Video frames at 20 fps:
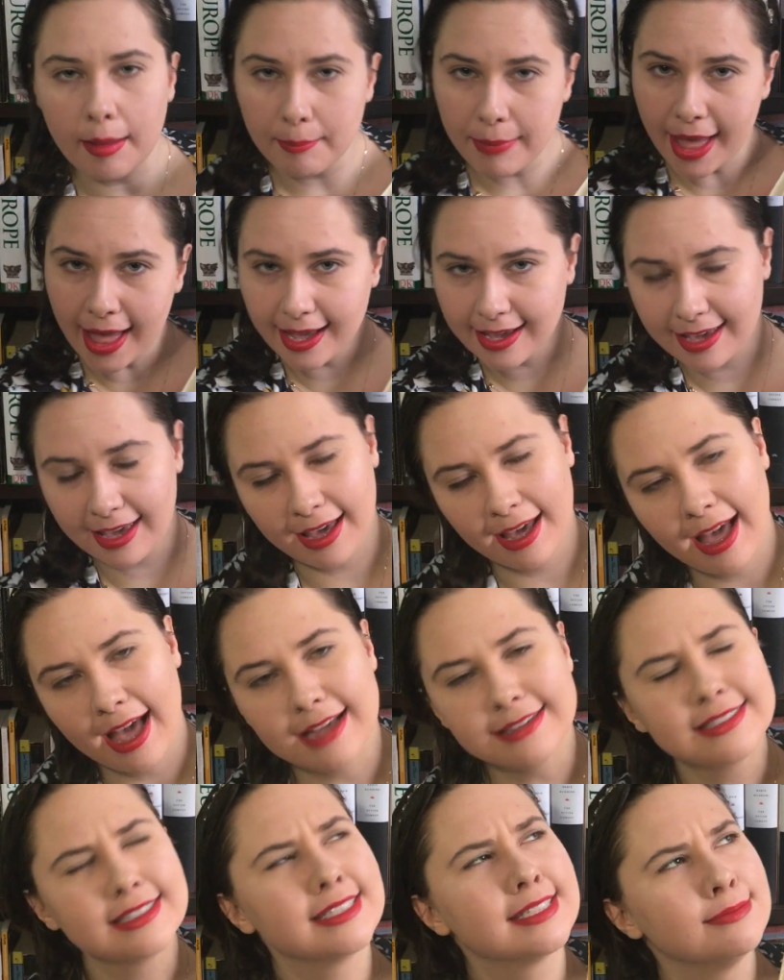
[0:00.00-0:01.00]
Back
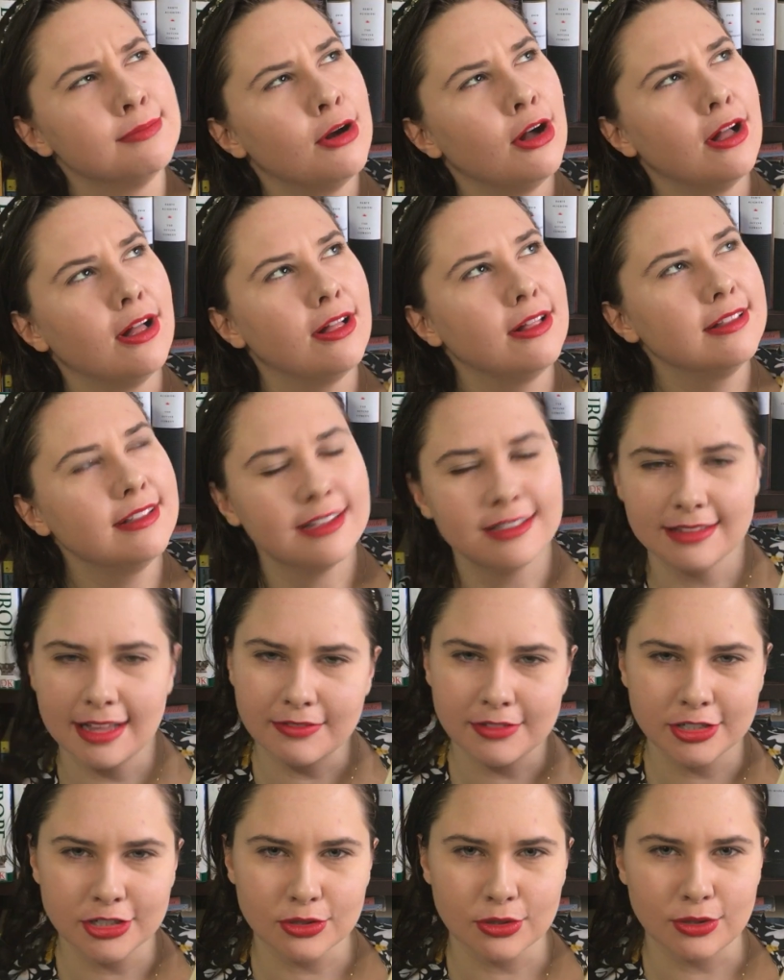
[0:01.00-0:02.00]
as a small
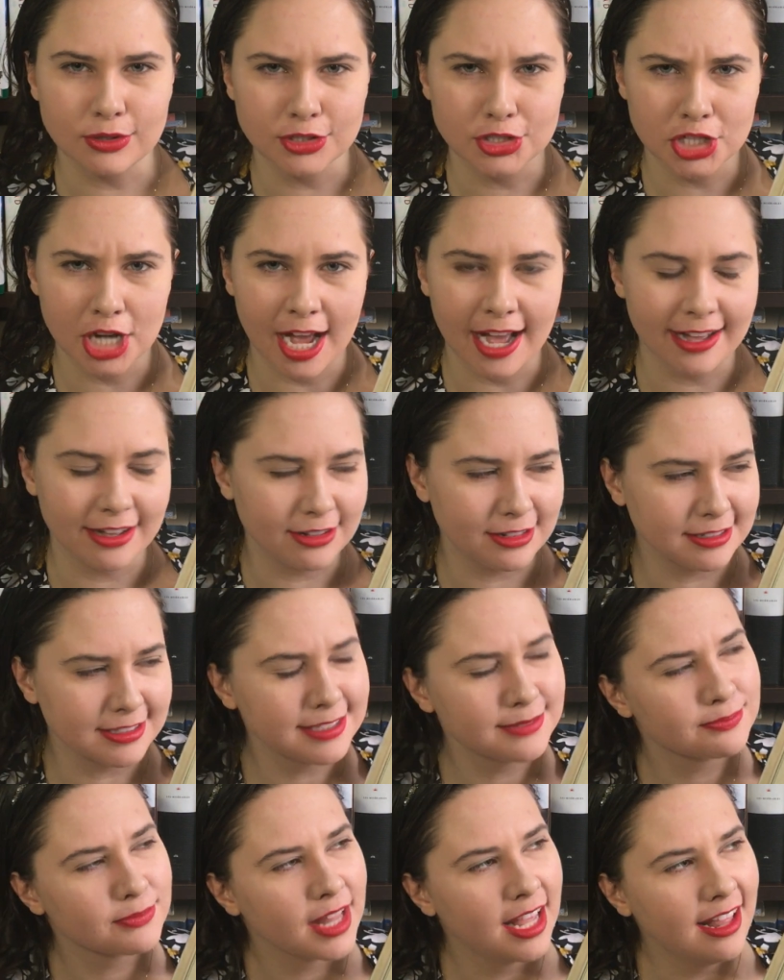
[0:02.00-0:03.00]
11-year-old
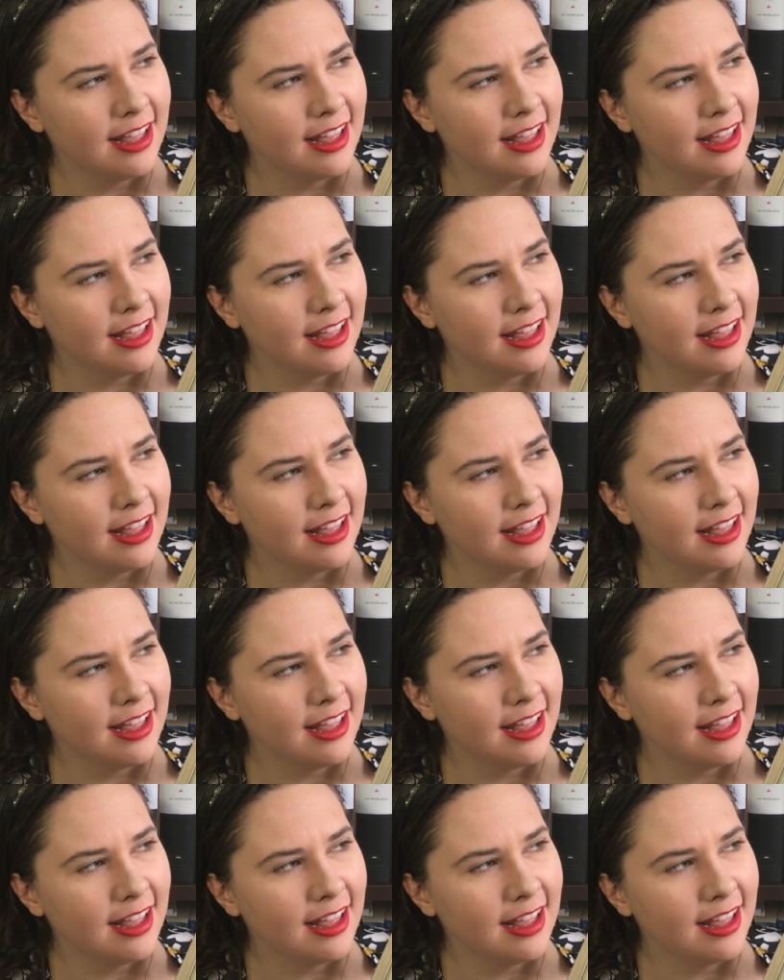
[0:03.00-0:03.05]
child,